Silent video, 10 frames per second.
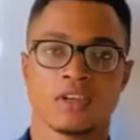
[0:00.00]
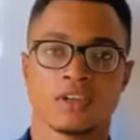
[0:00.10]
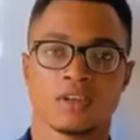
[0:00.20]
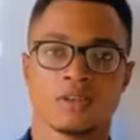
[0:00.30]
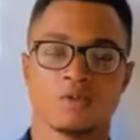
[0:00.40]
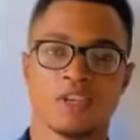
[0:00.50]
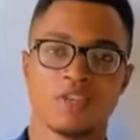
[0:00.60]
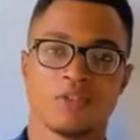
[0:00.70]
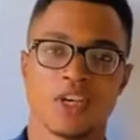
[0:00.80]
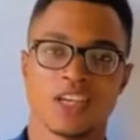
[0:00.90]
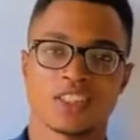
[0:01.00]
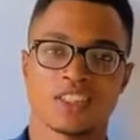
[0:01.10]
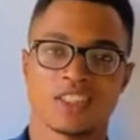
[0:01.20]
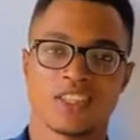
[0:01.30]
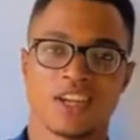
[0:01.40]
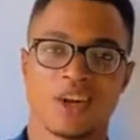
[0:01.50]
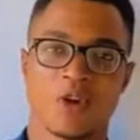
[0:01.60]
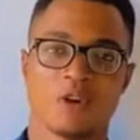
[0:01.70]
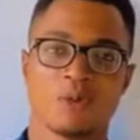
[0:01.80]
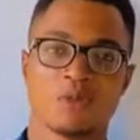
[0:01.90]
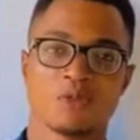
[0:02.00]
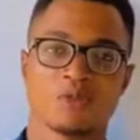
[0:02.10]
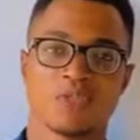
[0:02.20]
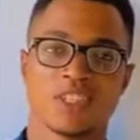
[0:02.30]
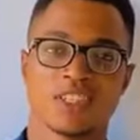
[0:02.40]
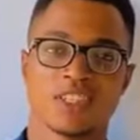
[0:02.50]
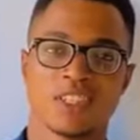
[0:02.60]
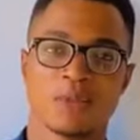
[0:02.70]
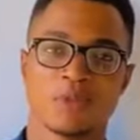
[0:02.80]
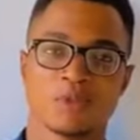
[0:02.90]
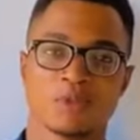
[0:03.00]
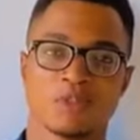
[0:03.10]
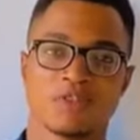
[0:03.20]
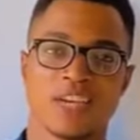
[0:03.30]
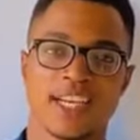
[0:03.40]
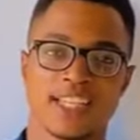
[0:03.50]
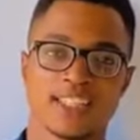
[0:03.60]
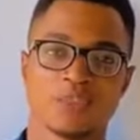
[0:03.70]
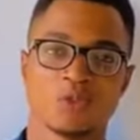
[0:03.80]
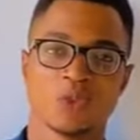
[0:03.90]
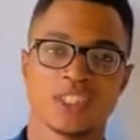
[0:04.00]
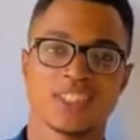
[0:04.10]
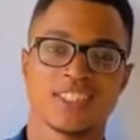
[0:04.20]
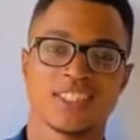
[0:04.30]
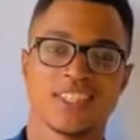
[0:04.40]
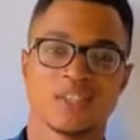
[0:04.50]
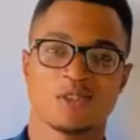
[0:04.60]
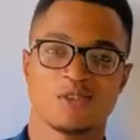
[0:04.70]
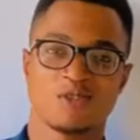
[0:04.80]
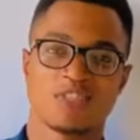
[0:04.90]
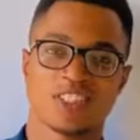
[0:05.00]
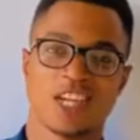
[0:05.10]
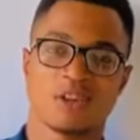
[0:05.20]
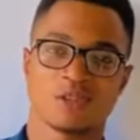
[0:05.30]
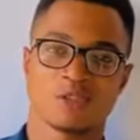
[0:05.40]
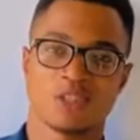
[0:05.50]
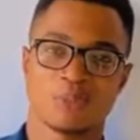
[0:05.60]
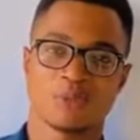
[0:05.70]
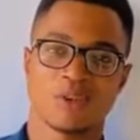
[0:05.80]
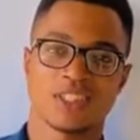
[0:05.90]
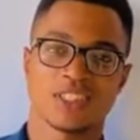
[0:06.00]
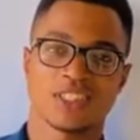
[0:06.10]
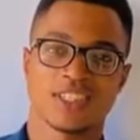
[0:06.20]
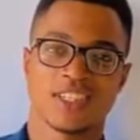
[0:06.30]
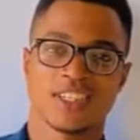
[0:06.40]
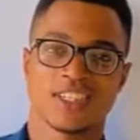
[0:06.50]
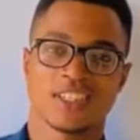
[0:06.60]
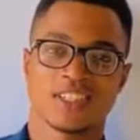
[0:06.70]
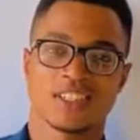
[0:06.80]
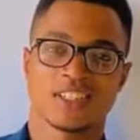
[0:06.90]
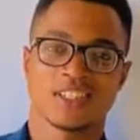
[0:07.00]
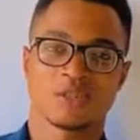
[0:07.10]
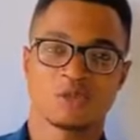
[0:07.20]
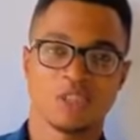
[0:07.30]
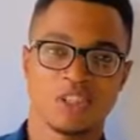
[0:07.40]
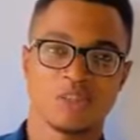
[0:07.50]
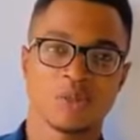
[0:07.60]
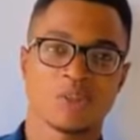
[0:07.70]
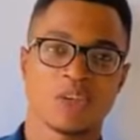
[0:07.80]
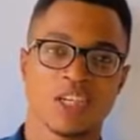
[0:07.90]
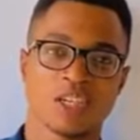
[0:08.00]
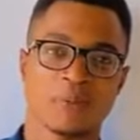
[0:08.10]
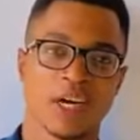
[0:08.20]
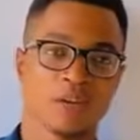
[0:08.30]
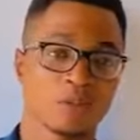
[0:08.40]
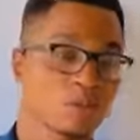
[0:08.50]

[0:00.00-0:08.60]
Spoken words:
Good day, viewers. I welcome you to today's episode of Learning with Olufisayo Study Point. Today we'll be talking about